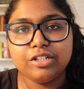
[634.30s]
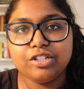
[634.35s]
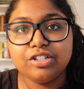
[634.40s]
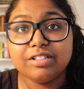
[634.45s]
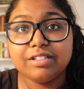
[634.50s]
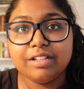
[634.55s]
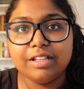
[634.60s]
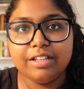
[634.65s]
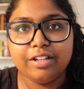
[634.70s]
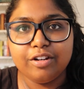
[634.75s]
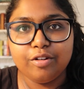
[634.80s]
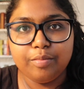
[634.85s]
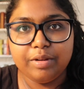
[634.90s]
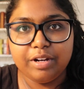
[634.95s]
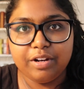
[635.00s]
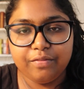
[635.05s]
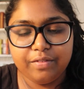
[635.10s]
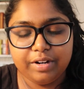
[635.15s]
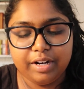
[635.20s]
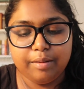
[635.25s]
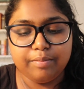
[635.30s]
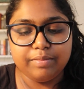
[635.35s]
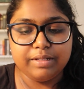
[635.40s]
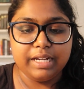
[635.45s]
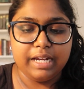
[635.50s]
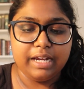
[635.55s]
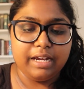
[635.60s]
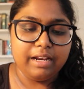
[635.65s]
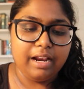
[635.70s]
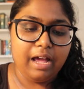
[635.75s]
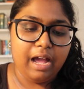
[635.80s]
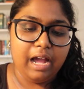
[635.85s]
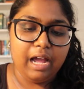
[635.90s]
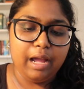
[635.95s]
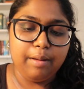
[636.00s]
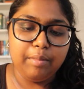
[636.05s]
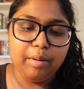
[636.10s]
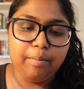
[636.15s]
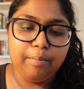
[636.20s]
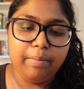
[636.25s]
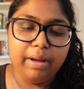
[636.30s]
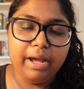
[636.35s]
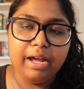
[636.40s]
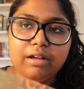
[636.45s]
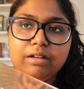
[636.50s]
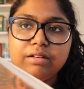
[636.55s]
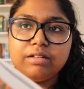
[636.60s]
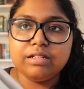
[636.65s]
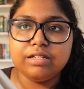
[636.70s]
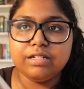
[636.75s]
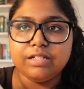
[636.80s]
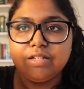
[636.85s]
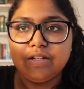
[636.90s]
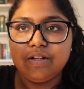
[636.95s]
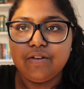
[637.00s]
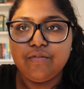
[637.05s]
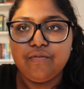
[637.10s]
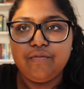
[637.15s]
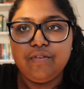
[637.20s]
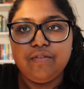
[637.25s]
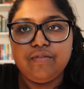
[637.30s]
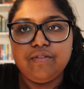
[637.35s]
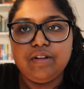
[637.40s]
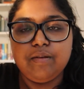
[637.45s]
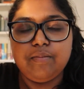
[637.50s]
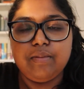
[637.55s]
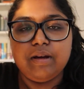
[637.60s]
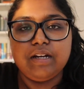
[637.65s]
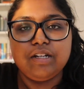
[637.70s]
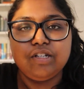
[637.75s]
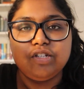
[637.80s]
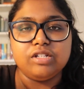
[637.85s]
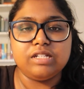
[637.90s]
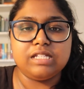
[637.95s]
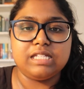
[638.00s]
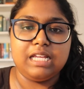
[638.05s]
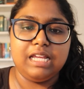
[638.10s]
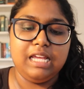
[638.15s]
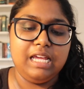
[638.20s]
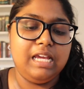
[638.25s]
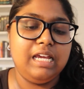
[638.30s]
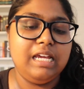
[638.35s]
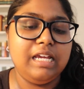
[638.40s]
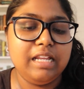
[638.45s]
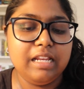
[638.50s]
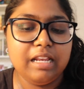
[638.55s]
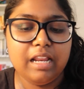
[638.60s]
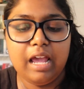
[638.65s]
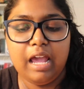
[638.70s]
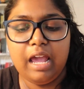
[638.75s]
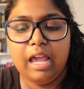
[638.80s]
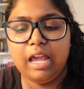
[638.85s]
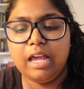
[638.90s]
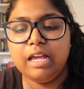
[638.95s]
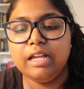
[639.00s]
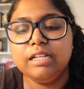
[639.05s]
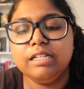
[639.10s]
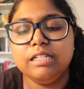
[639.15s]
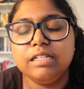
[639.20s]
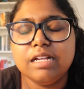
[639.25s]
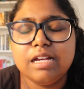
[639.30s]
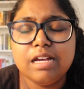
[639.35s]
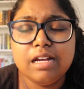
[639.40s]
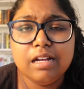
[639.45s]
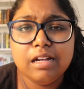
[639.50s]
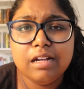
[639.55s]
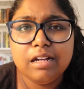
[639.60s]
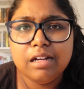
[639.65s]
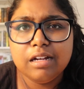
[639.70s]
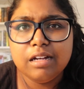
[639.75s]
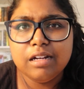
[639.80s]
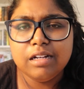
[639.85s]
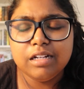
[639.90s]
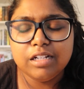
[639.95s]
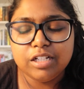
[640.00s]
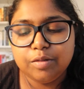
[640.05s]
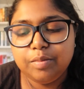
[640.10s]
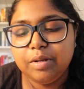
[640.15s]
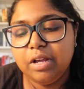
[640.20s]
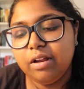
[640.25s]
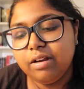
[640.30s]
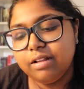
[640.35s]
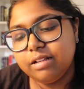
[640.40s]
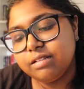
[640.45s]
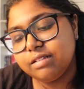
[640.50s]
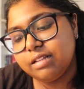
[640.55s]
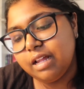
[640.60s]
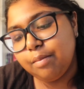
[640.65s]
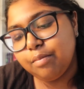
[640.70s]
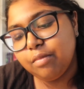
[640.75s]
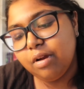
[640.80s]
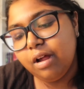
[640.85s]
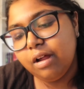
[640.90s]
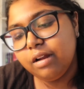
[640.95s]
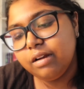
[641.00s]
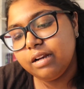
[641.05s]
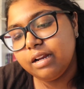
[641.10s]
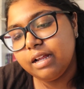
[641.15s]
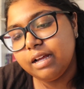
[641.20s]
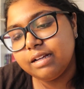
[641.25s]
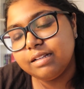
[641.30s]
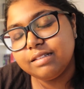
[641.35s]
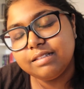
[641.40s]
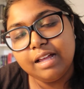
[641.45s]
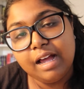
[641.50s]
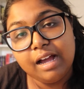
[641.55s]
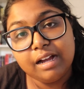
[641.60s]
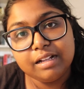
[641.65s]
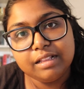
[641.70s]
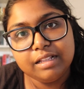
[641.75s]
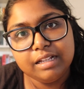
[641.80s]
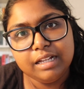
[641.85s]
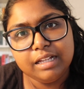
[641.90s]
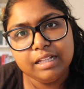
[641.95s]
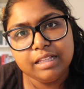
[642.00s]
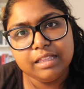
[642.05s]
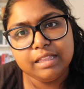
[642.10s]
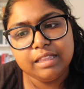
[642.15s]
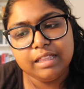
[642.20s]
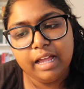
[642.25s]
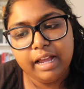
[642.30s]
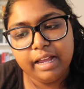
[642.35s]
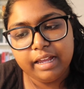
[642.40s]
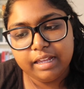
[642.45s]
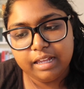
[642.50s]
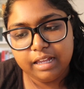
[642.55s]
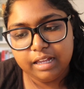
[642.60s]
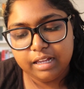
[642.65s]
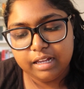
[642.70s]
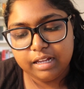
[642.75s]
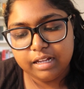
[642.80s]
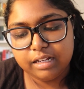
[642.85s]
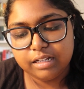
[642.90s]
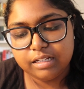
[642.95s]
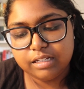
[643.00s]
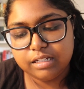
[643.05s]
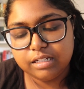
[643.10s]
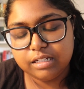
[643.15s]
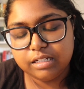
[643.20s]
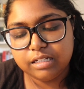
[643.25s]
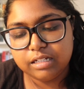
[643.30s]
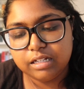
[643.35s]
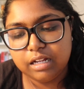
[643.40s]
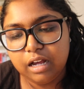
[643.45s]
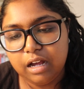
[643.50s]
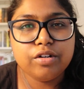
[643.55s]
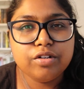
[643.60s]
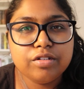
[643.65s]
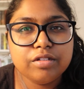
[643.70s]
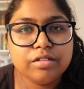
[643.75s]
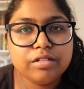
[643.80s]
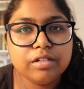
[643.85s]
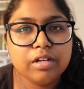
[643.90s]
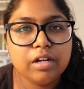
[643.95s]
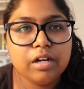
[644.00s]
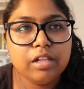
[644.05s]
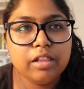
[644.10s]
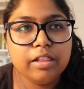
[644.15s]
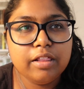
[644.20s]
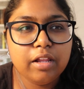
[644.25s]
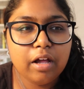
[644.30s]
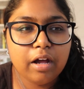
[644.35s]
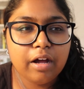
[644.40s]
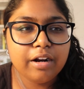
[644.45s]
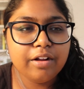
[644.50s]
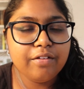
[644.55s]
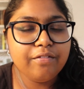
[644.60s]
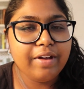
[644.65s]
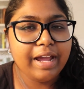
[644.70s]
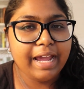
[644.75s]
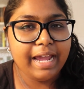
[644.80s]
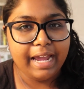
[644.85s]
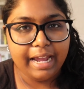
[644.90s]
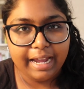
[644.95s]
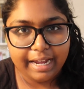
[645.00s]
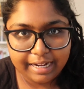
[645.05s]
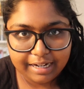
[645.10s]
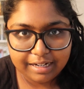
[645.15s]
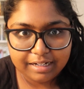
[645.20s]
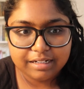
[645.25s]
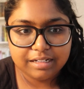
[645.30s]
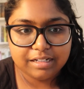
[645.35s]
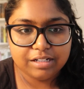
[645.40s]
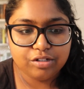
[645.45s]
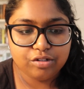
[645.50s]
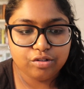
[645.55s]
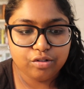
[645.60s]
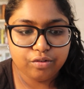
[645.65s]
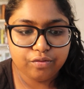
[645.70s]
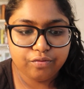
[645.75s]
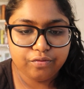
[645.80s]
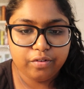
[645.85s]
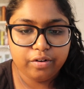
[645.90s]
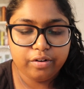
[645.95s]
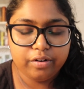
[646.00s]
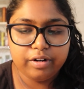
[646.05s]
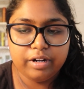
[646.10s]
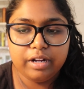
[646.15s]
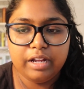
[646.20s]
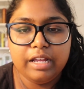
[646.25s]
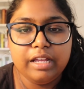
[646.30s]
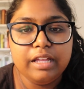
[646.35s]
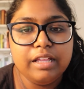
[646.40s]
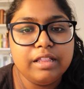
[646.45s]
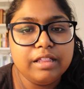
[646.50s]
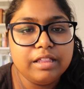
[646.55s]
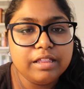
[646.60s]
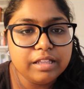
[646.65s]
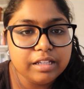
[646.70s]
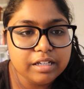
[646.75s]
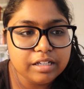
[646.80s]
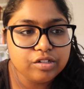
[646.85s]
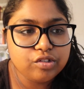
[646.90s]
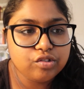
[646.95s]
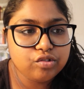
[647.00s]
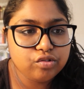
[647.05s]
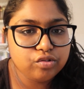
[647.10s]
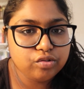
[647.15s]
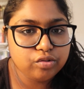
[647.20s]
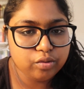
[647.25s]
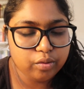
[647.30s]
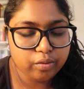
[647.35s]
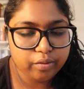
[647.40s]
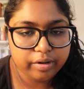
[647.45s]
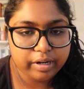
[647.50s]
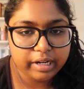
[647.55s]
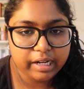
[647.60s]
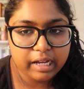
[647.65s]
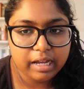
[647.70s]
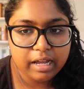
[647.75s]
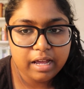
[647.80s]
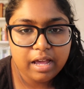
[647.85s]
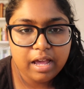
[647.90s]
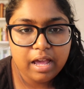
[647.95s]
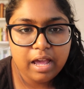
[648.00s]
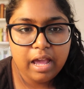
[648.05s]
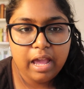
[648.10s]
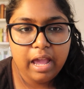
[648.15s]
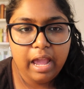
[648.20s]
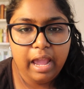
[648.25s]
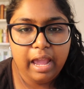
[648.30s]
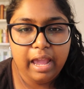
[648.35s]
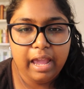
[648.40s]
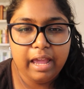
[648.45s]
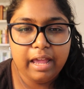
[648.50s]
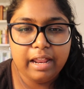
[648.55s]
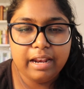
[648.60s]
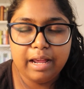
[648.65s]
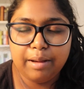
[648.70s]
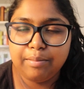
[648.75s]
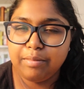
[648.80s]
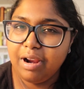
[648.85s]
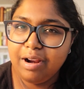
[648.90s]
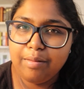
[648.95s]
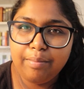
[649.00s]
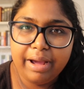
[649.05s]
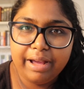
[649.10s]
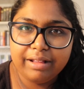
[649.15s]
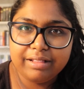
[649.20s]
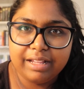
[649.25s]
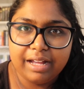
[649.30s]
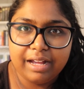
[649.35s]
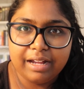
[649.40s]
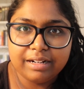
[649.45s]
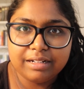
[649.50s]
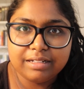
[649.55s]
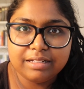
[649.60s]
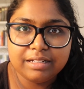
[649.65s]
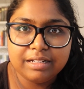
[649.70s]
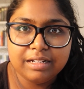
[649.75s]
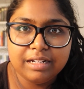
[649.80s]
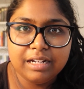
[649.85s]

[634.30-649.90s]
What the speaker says: just a little bit of an update. I'm about 50 pages in, and to be honest, I'm not exactly liking it. There's a lot of hate so far in this story, and I'm not about that.